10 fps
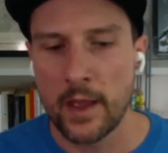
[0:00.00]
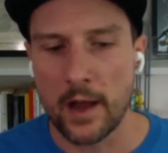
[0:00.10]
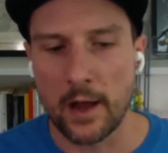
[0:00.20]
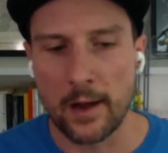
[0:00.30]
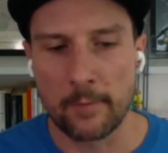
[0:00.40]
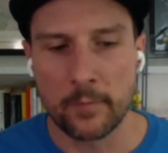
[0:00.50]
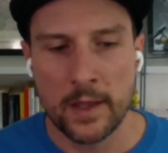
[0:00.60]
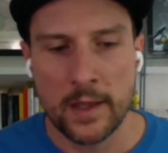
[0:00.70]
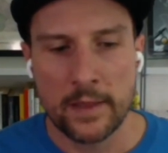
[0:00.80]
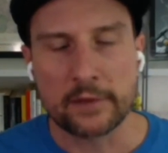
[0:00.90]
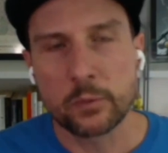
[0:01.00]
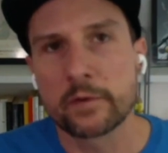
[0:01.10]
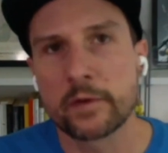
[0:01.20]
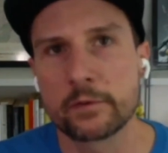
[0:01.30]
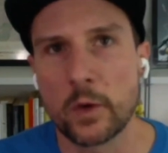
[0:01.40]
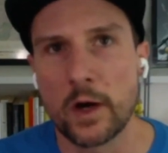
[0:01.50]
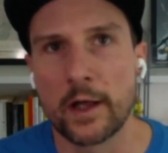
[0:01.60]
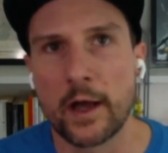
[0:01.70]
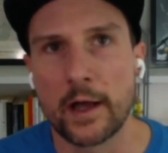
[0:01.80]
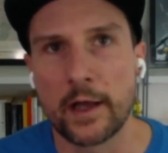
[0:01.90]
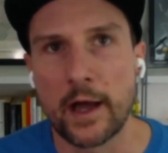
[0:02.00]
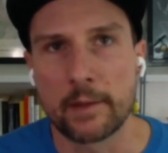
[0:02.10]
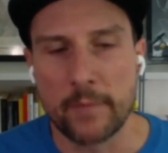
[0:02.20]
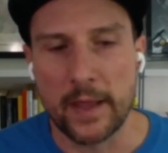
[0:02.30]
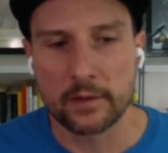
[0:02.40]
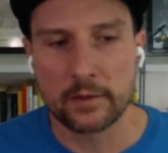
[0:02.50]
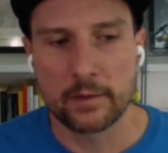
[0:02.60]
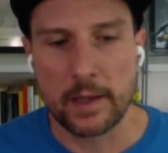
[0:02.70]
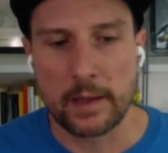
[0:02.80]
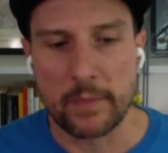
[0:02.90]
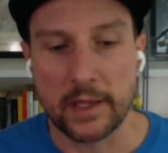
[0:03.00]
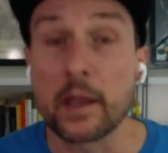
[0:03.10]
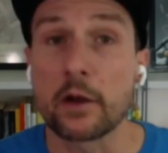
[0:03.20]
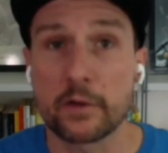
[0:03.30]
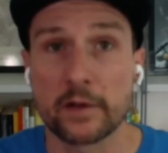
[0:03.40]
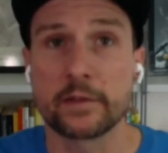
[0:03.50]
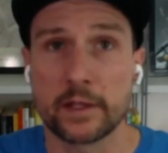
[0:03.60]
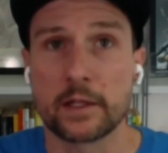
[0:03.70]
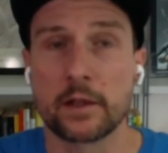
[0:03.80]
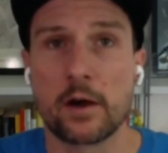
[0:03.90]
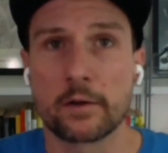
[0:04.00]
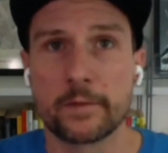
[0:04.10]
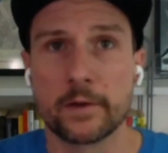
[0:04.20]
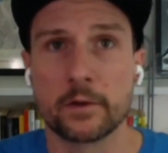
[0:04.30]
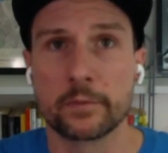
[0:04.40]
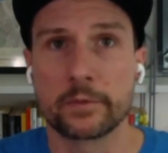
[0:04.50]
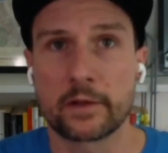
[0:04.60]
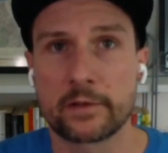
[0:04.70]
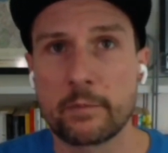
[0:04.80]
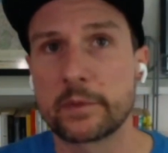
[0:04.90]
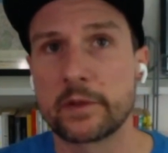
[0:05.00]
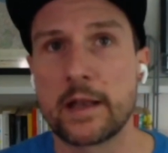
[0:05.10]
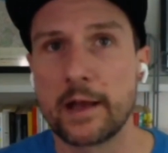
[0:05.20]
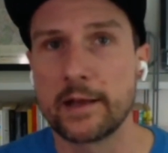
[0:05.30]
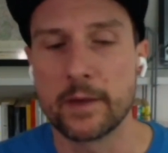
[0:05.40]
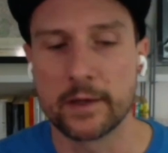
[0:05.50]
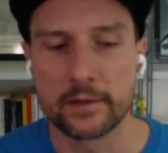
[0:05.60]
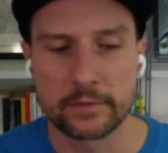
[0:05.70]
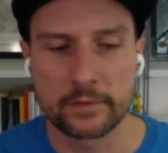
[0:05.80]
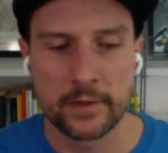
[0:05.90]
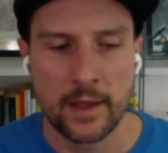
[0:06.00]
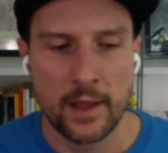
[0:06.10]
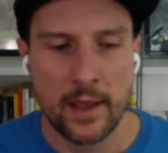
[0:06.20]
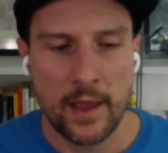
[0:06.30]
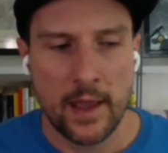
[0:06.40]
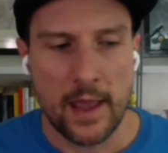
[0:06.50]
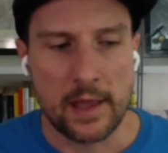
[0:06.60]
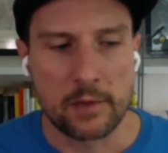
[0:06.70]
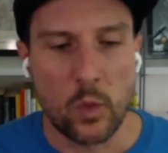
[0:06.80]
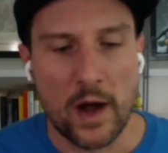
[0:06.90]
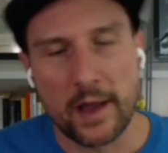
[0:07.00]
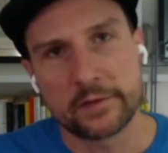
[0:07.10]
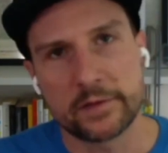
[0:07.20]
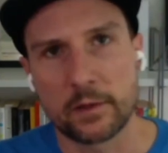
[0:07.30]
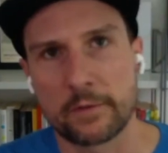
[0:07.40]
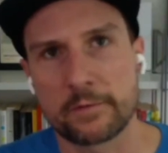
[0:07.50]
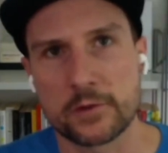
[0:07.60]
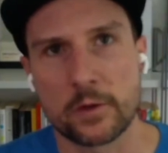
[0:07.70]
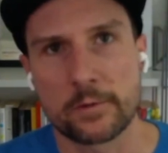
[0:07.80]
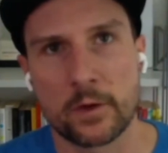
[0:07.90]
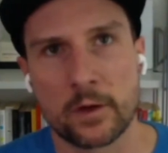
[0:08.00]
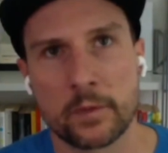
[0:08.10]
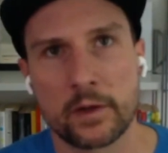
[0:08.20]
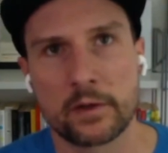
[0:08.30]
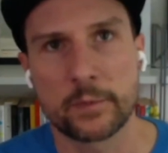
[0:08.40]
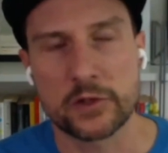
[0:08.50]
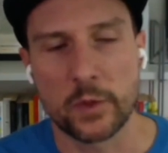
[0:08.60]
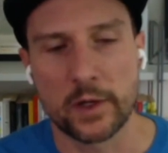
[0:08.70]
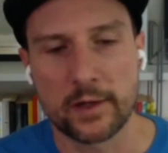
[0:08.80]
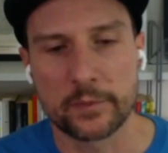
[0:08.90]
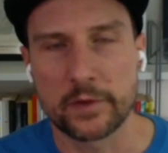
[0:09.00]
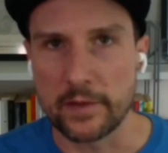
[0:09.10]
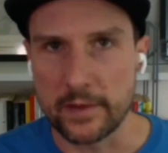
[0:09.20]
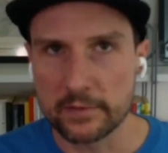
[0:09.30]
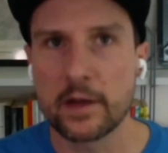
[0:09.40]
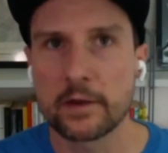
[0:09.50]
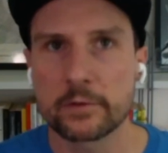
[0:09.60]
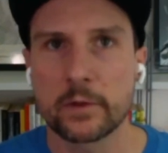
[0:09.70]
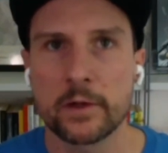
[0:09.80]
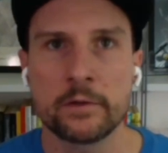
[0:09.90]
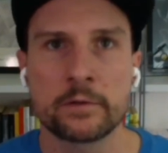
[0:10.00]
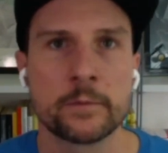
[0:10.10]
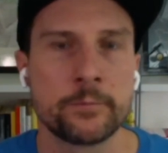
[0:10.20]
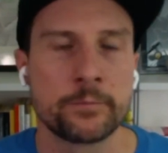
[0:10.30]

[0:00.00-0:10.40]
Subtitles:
That's one reason why I'm making increasingly long films, like some up to 90 minutes, and why I stayed away from short form, especially when it comes to these kind of stories.